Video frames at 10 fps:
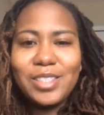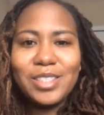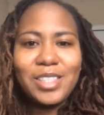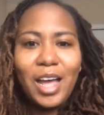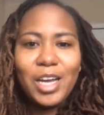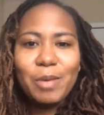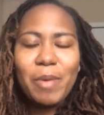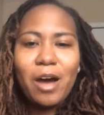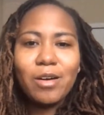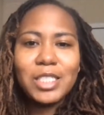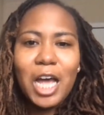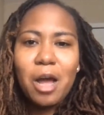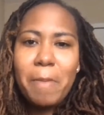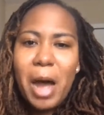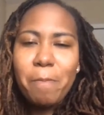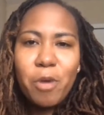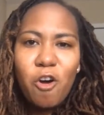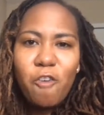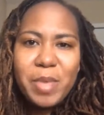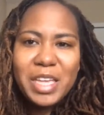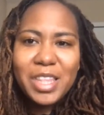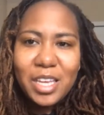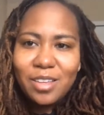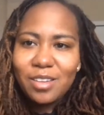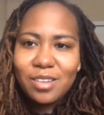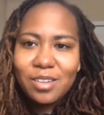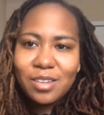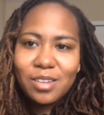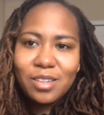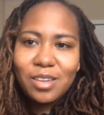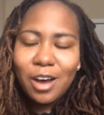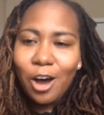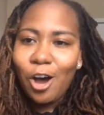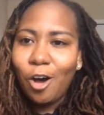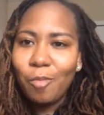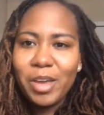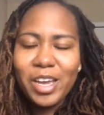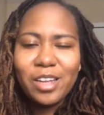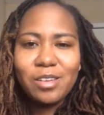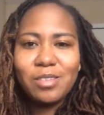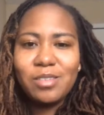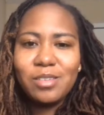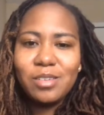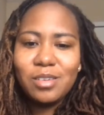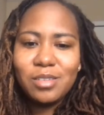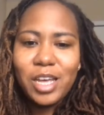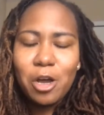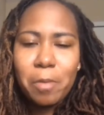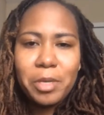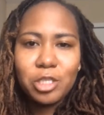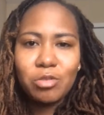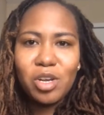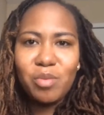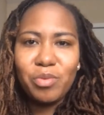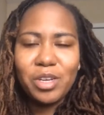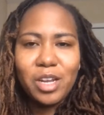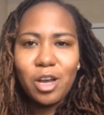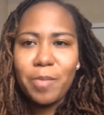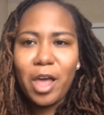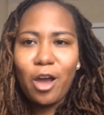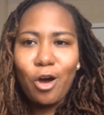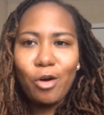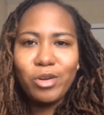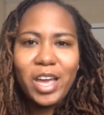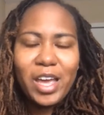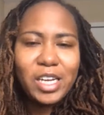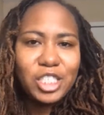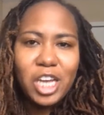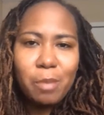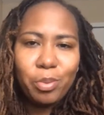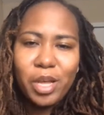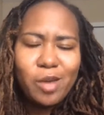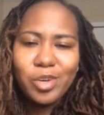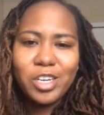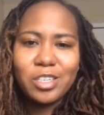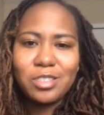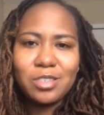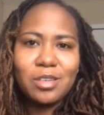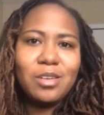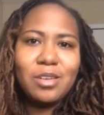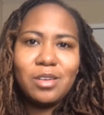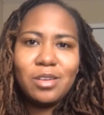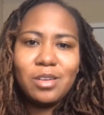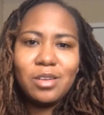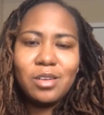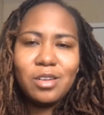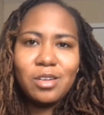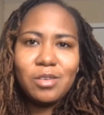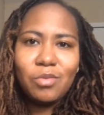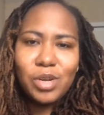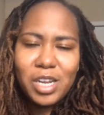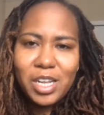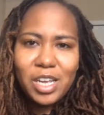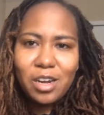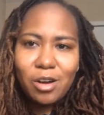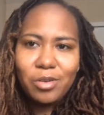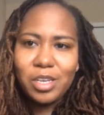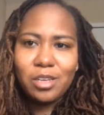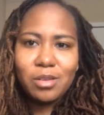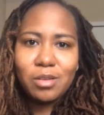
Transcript: Talk about movement then. Oh man, they're gonna be scrambling. They're gonna be like, oh dang, she ain't playing with us. We need to get on it.